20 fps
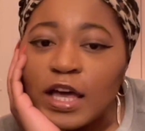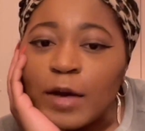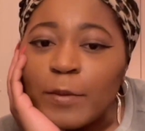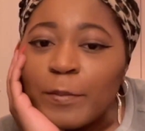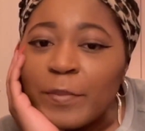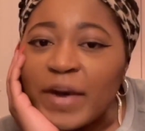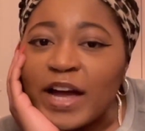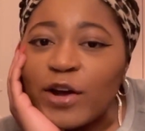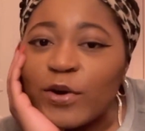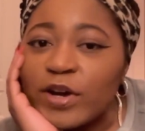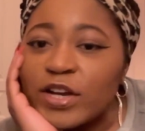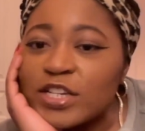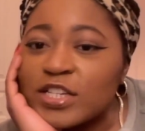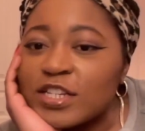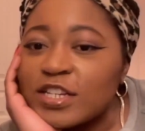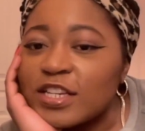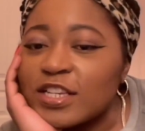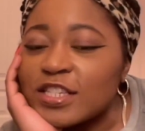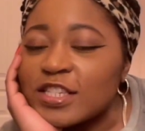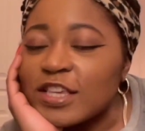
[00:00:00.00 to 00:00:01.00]
My question
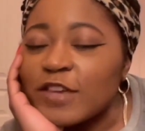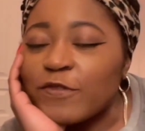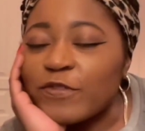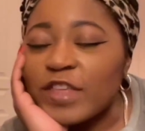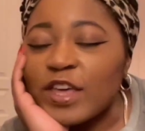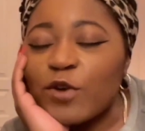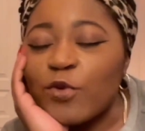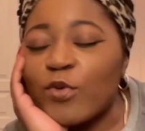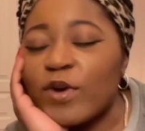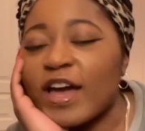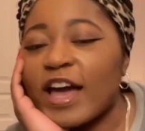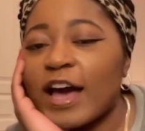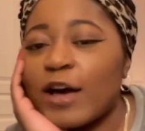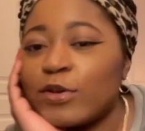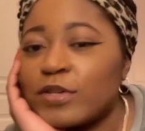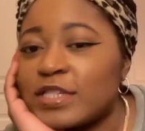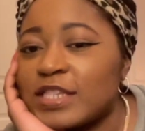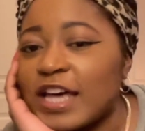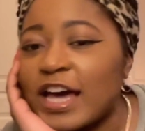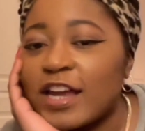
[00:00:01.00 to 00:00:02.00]
is, if they went
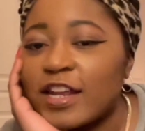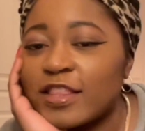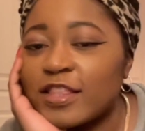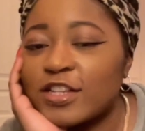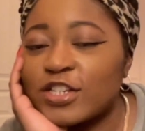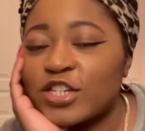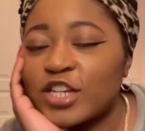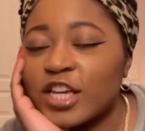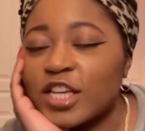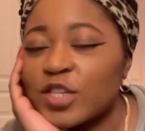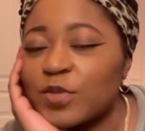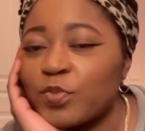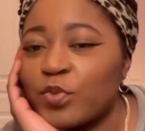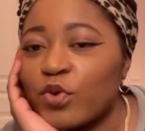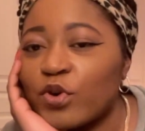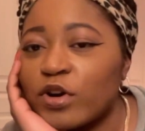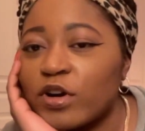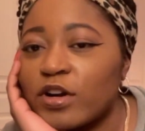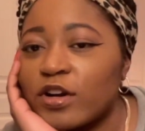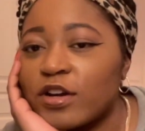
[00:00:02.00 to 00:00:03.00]
outside of the
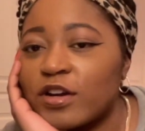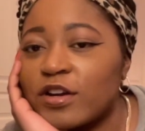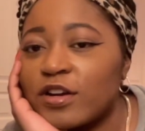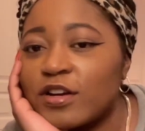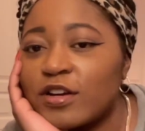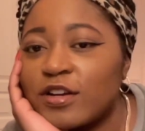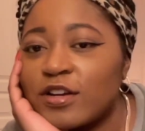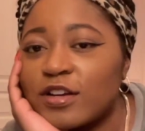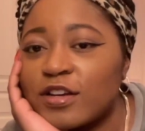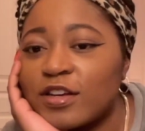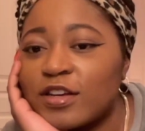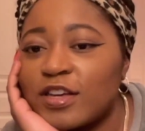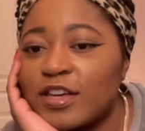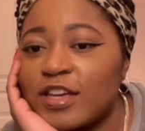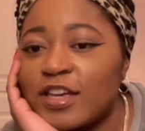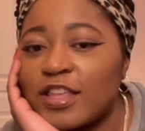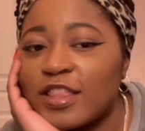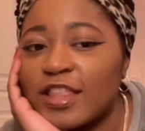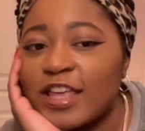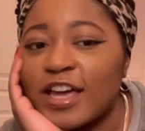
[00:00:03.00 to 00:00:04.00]
chessboard
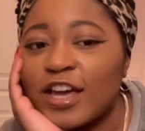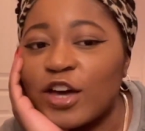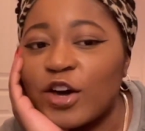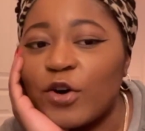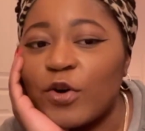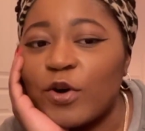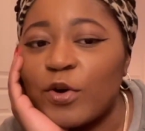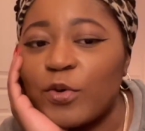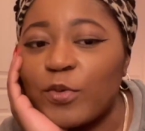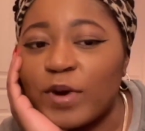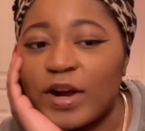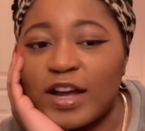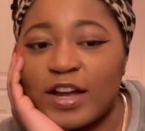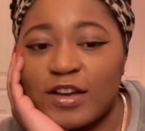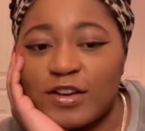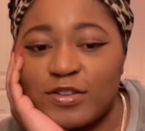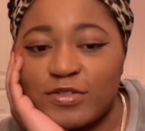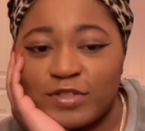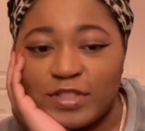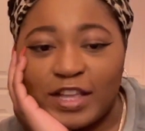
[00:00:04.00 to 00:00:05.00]
and, like, go
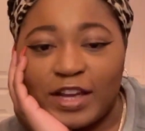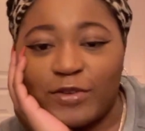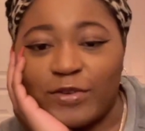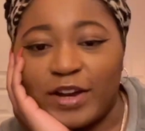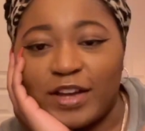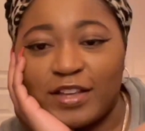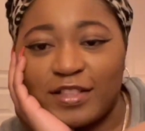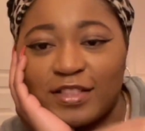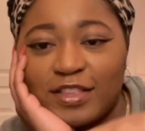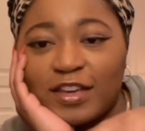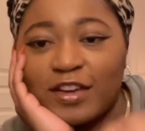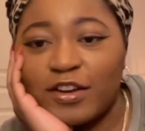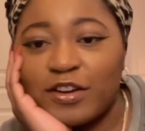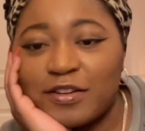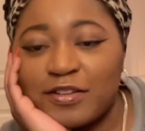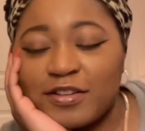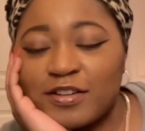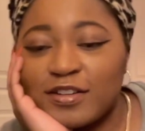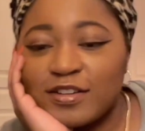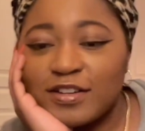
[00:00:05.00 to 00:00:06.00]
around, like, right there,